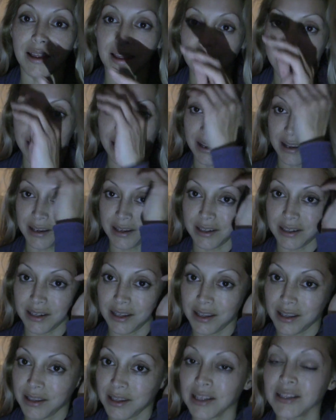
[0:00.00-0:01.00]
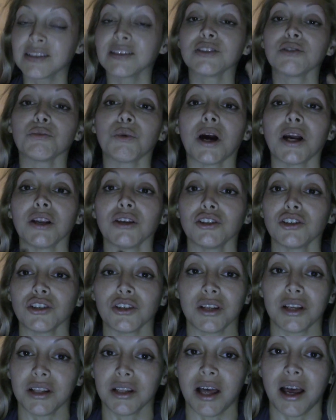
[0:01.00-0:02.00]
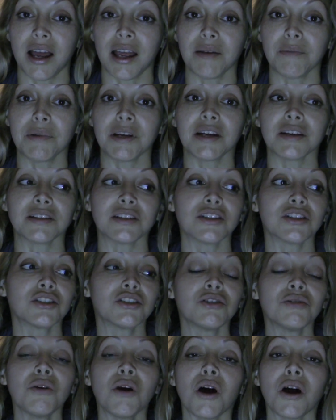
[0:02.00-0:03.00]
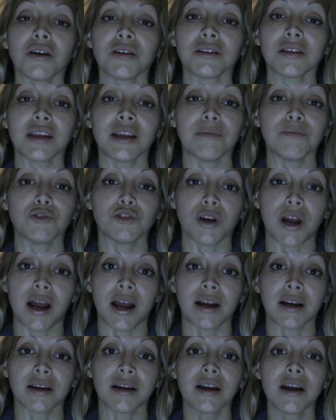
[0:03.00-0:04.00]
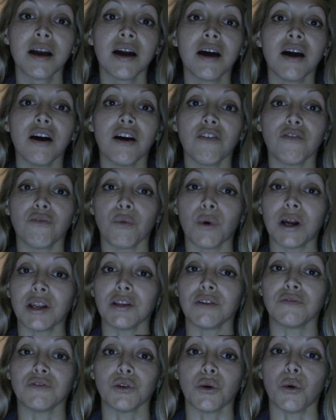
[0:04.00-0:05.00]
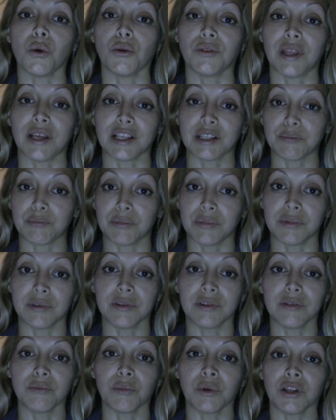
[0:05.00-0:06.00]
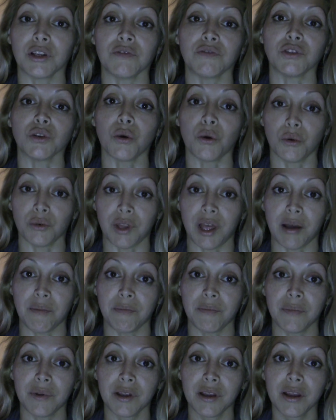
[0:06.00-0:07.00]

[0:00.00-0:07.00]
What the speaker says: and this is why you shouldn't lie, because it's too hard to keep track of what you've told them.